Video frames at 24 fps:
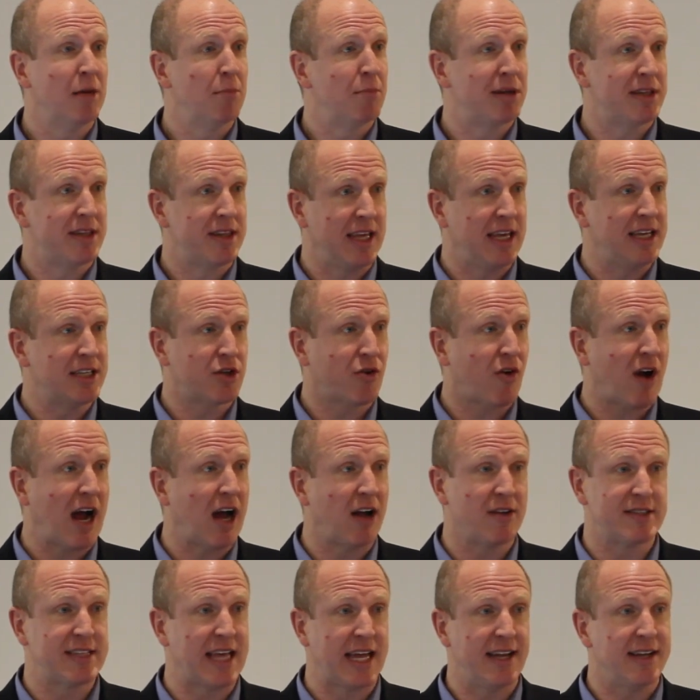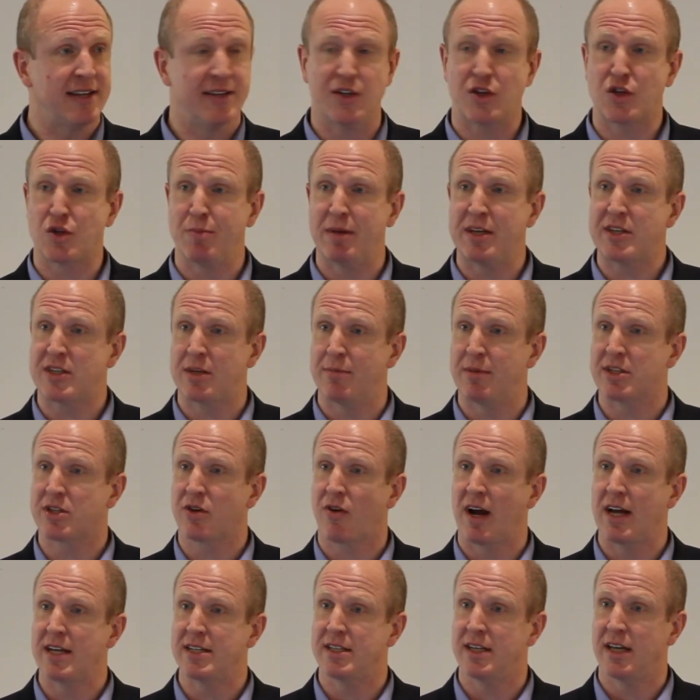But these crowds, they didn't dismiss him as
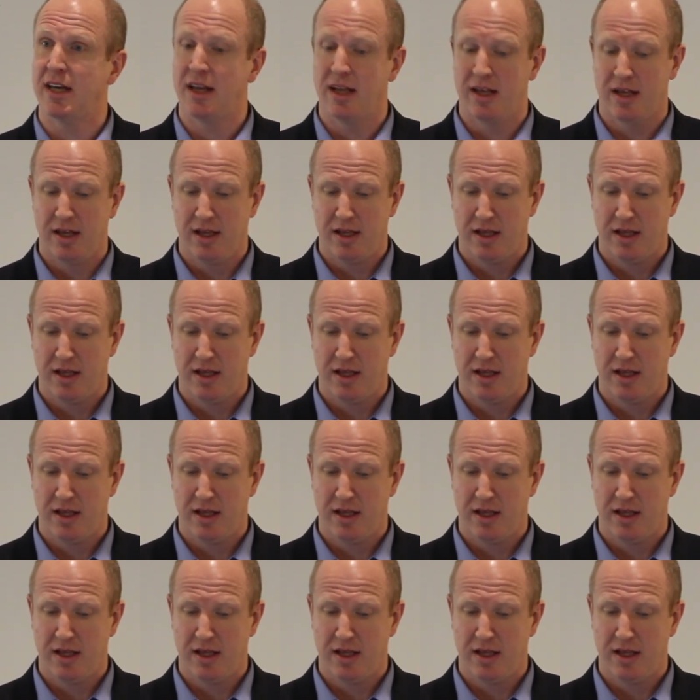crazy.